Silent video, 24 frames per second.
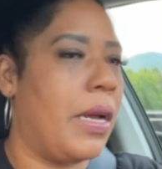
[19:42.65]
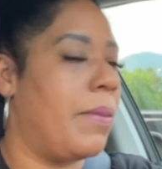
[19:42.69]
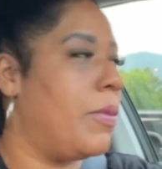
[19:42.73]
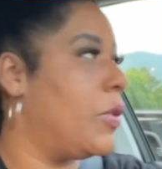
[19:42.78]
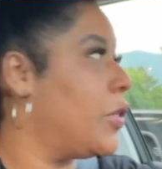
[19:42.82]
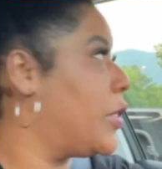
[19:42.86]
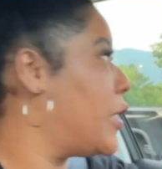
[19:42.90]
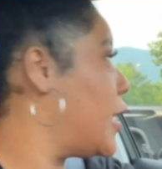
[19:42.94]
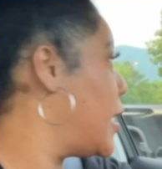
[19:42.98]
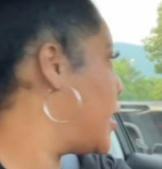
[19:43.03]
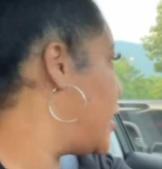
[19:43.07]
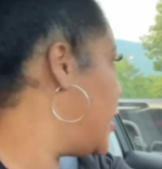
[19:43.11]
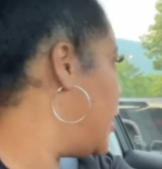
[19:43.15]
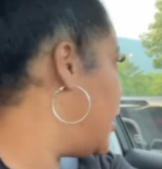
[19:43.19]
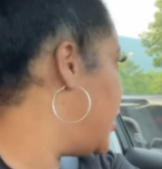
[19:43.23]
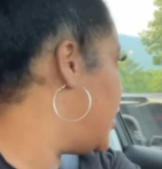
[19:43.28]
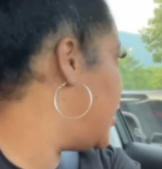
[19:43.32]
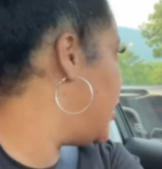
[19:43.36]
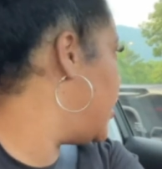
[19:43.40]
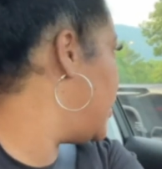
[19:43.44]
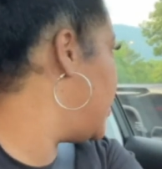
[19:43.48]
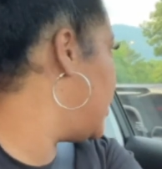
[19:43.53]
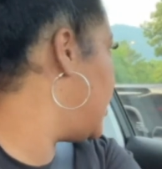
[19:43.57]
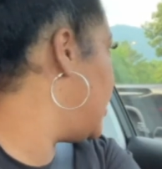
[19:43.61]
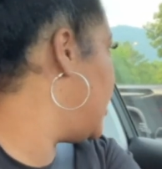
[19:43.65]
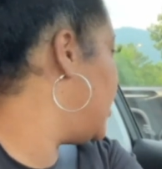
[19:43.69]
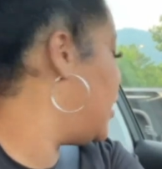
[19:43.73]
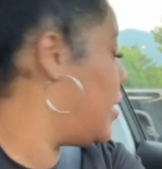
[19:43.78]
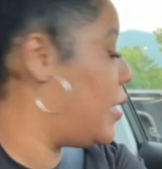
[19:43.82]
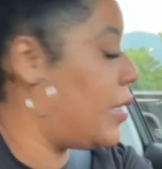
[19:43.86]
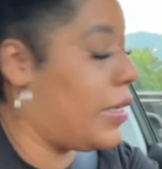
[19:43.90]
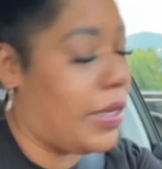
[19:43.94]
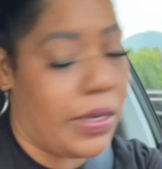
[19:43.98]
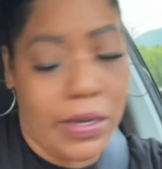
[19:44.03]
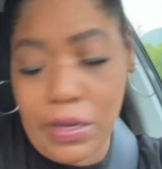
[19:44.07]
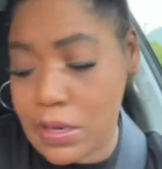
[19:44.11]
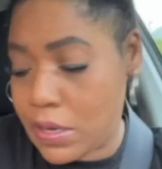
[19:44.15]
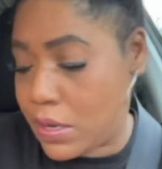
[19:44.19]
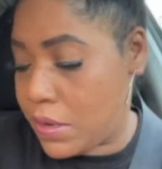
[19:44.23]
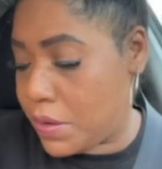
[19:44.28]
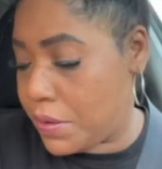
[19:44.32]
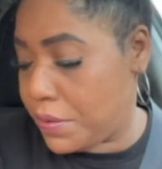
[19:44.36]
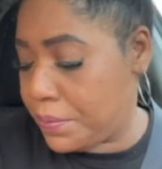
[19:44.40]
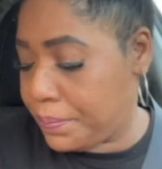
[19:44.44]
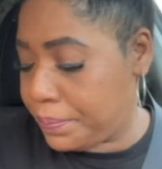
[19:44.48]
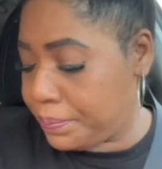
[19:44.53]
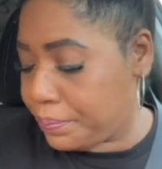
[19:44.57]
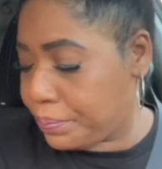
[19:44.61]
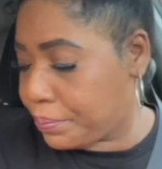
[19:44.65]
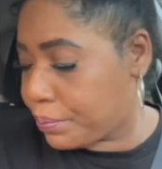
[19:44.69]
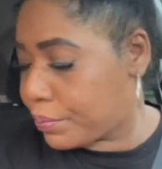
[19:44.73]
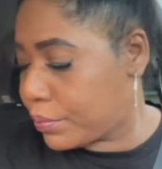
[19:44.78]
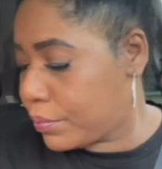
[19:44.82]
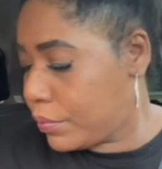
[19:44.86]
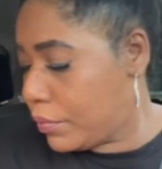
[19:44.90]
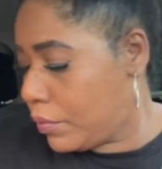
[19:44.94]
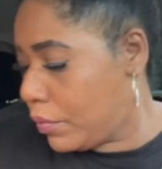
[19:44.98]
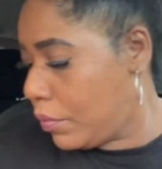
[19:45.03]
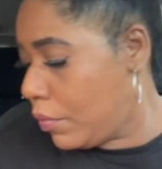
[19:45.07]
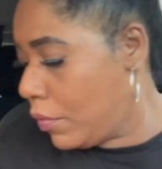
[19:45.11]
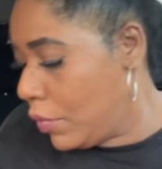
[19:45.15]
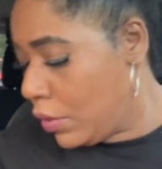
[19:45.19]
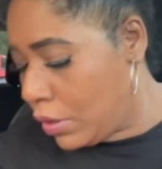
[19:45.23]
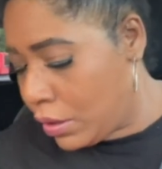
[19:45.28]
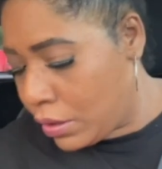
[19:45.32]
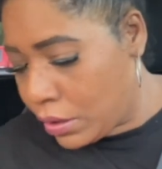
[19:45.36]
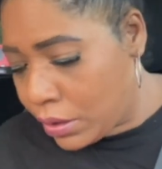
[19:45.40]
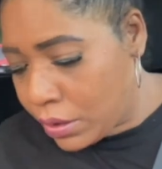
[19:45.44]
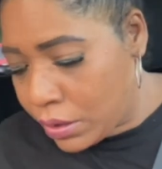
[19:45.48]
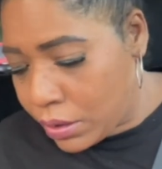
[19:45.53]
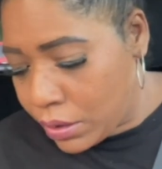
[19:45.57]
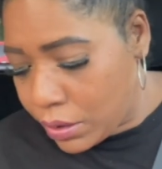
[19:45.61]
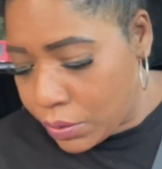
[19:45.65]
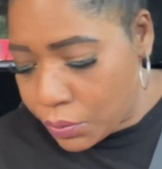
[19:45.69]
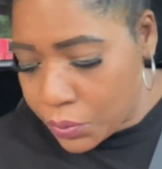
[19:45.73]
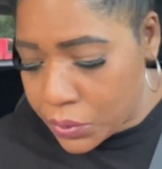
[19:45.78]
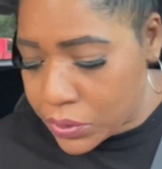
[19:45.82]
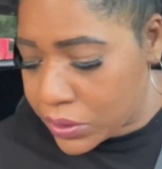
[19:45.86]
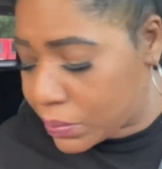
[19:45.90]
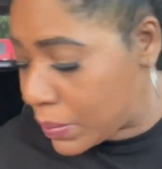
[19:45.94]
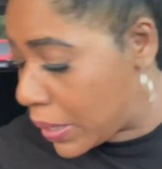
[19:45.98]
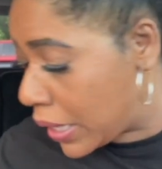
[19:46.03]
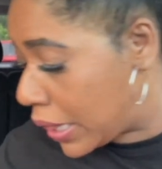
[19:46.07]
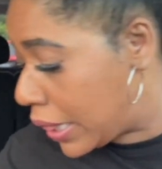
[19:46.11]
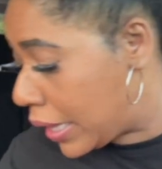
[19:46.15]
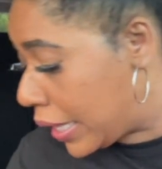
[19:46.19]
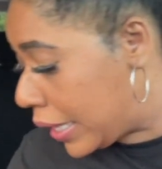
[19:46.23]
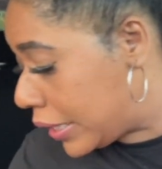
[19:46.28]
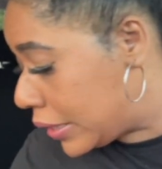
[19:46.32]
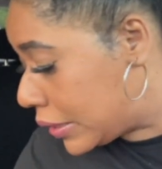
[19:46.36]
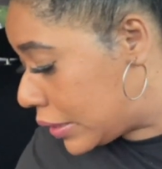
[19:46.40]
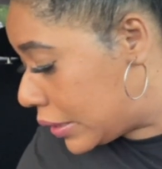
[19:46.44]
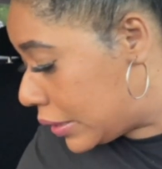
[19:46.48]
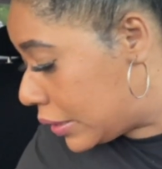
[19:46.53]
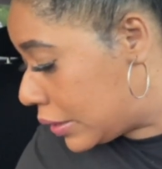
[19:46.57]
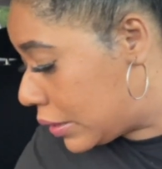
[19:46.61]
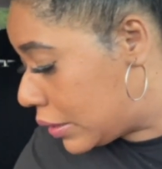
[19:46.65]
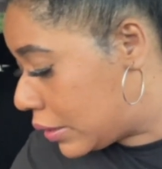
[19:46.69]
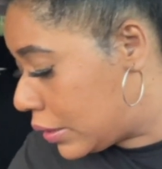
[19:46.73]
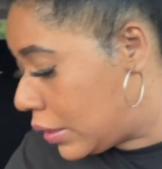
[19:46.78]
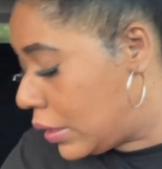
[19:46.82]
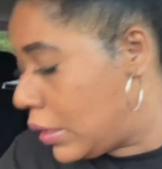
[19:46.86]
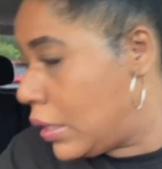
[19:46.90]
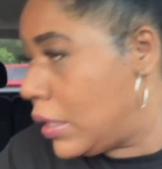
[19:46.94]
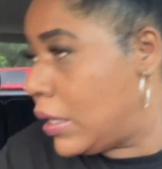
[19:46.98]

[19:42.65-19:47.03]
I'm gonna check in and then um where's my glasses?